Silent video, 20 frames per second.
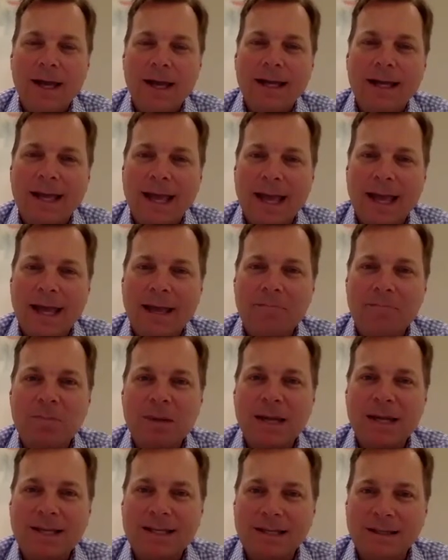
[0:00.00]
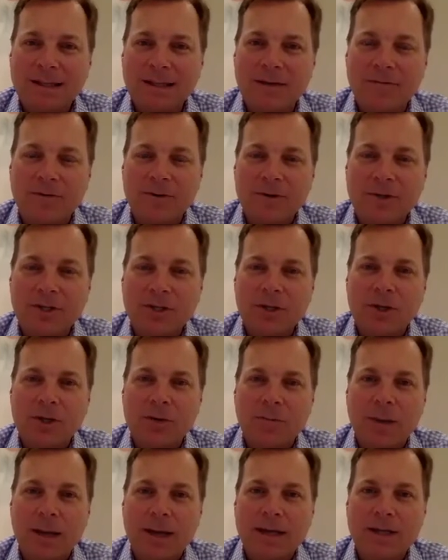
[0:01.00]
can be delivered to your
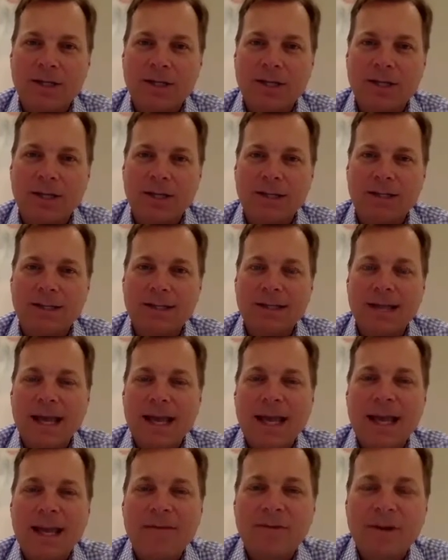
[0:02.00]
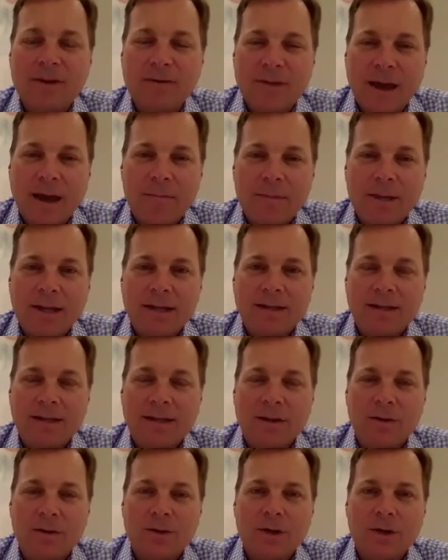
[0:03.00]
patients, even if that means that
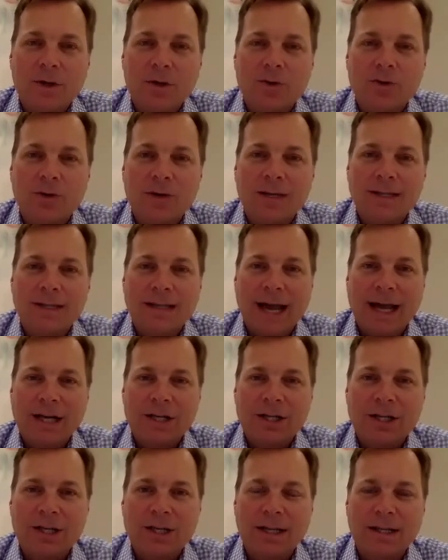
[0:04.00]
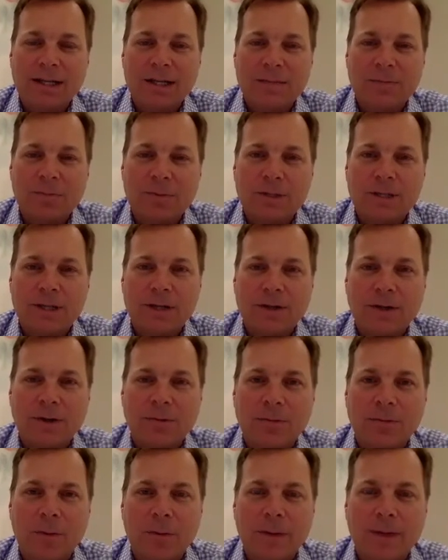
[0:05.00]
there's no transaction at this particular
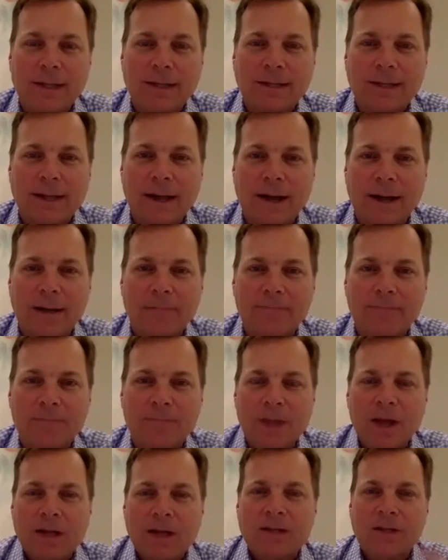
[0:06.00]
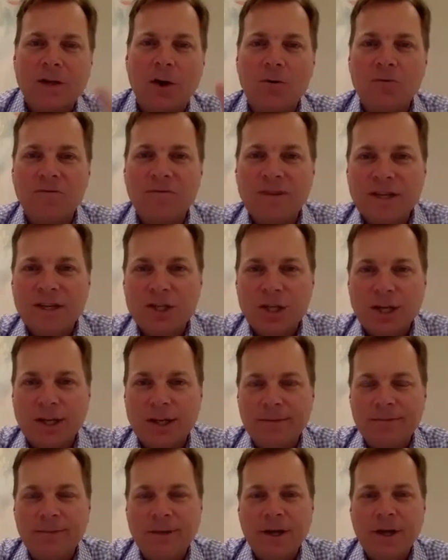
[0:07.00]
moment in time. So
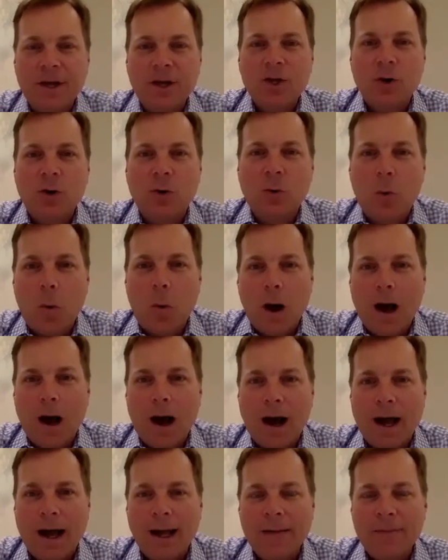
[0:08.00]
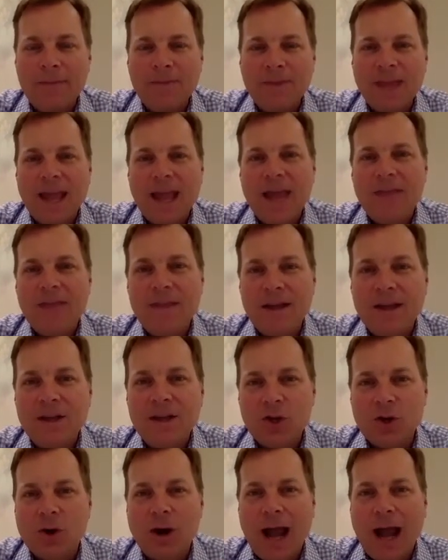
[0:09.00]
vision, your why, and then
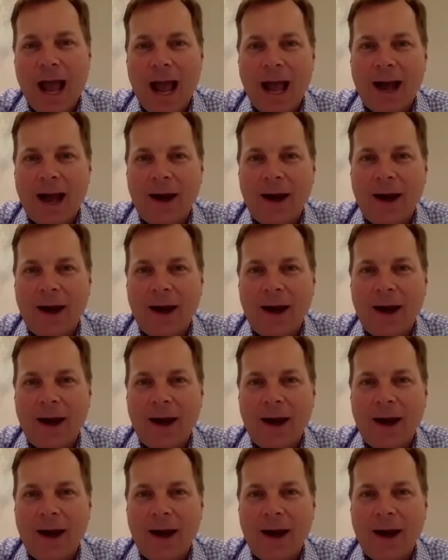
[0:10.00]
your how.